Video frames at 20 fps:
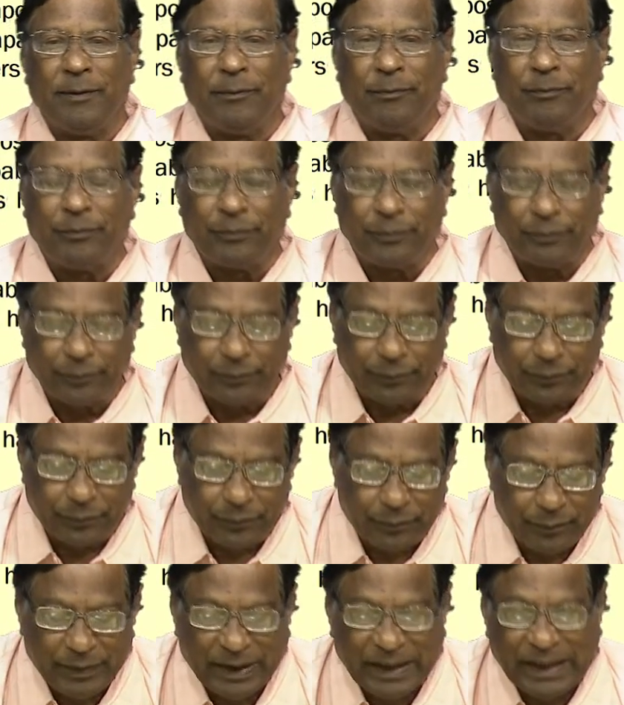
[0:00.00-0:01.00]

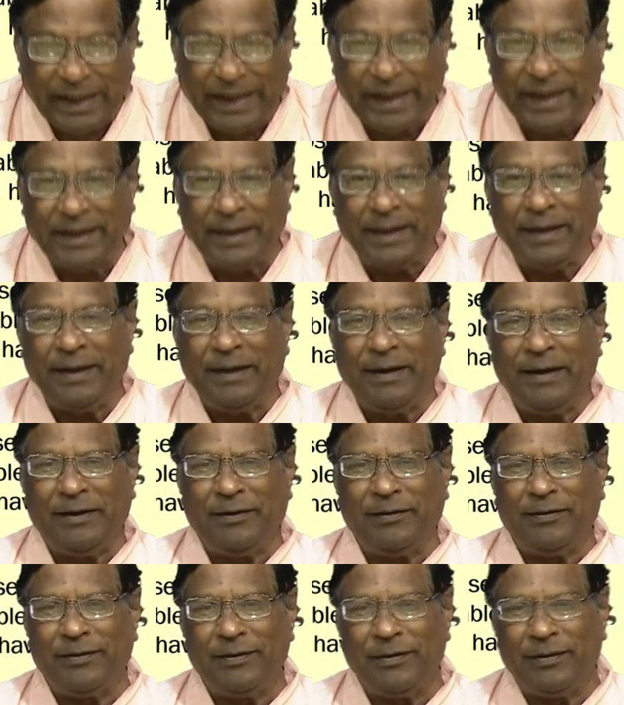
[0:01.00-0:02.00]
Millikan
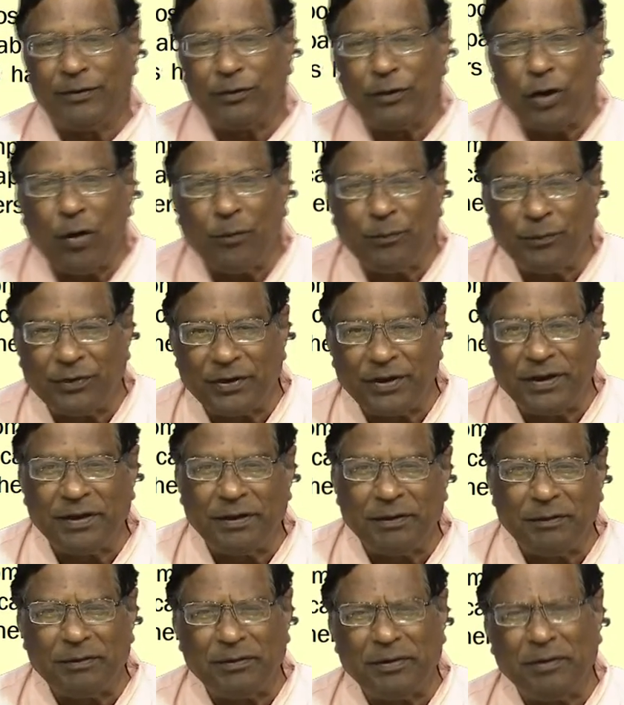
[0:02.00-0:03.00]
and
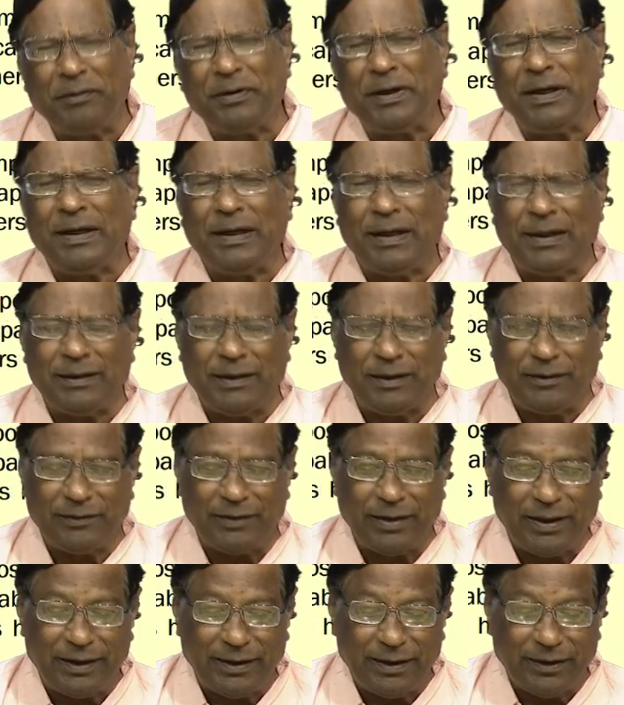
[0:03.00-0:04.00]
Thomson, several other
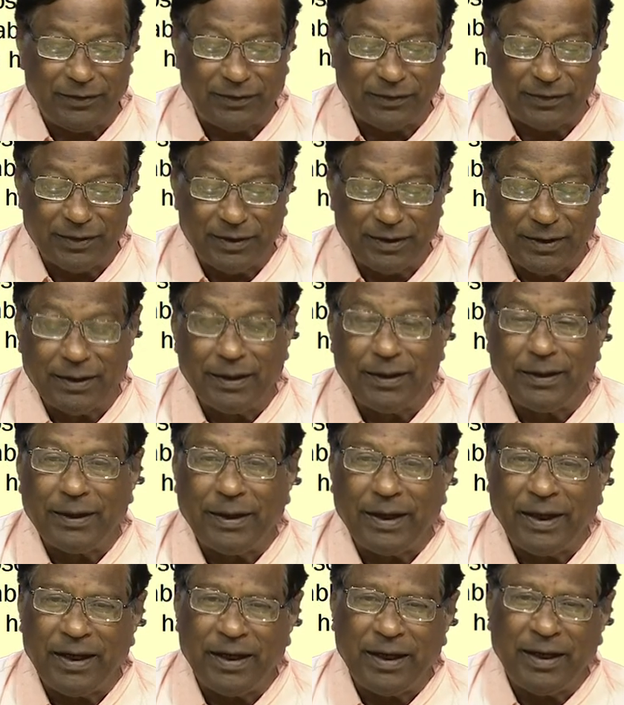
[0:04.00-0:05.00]
scientists
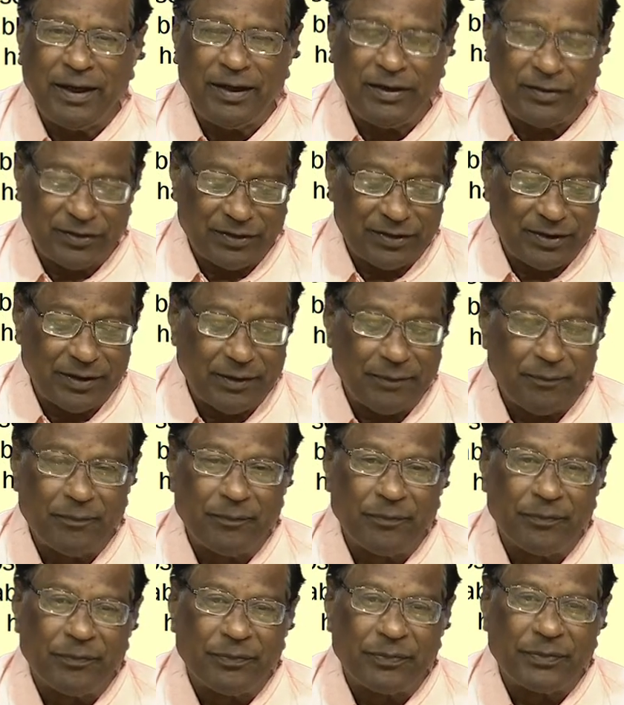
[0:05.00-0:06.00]
engaged
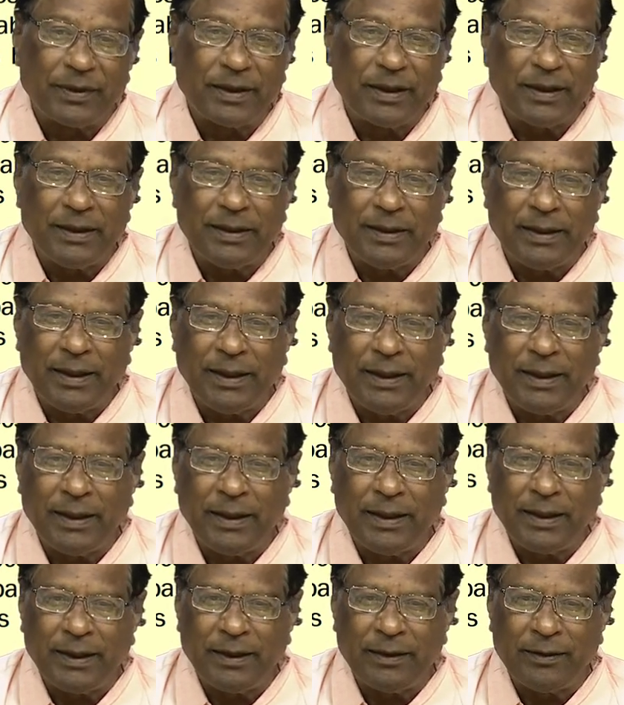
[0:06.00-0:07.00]
in
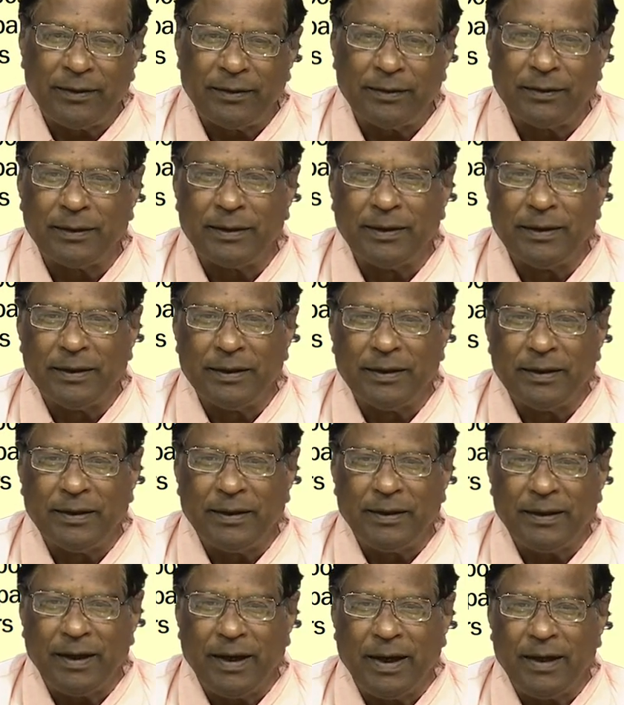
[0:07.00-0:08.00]
the
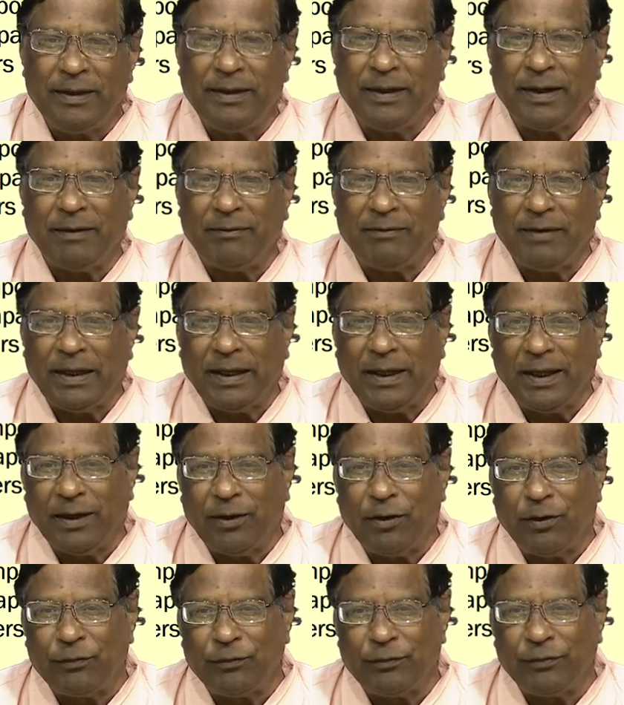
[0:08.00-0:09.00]
unraveling
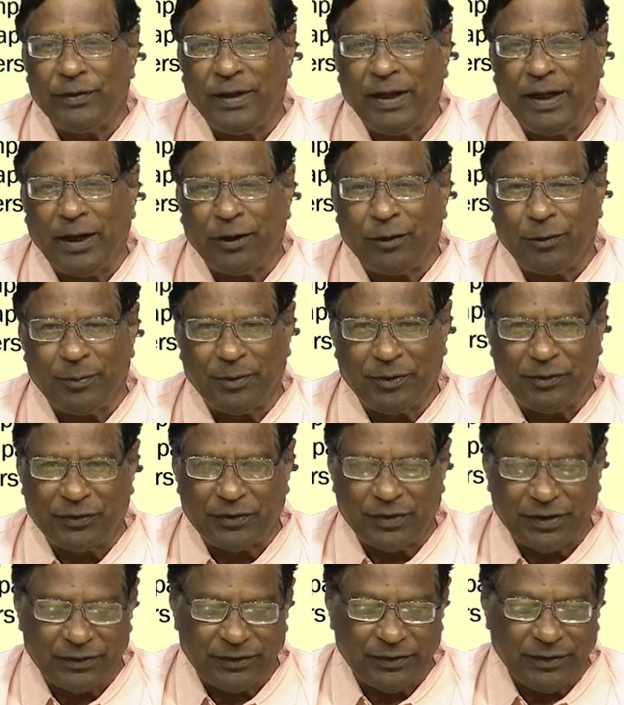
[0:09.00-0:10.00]
of the atomic
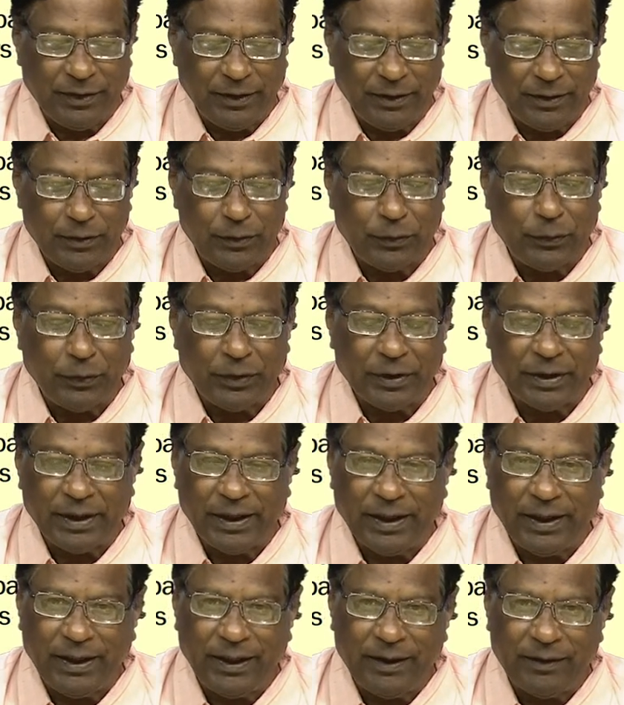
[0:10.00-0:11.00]
structure over the
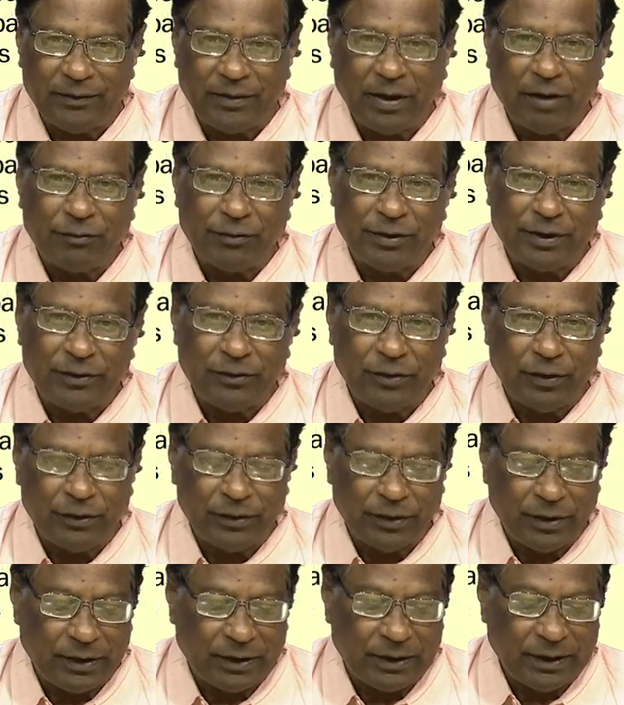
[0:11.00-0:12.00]
years after
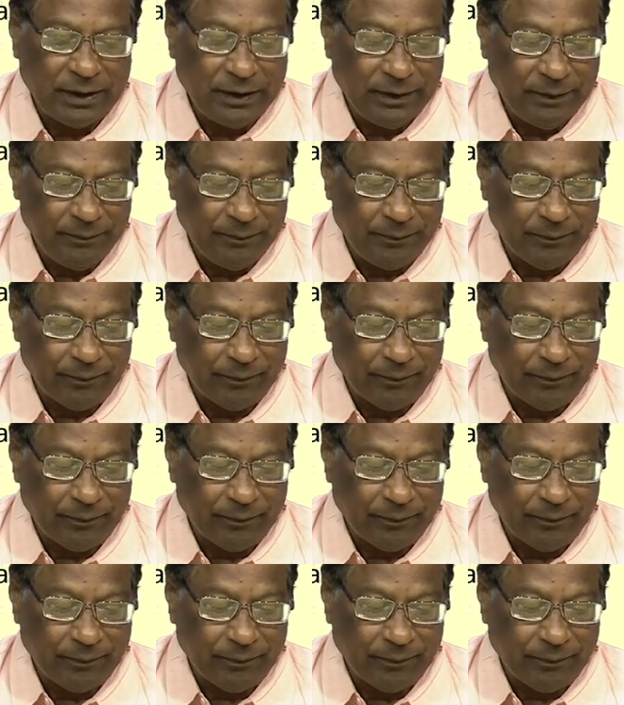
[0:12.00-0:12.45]
John Dalton.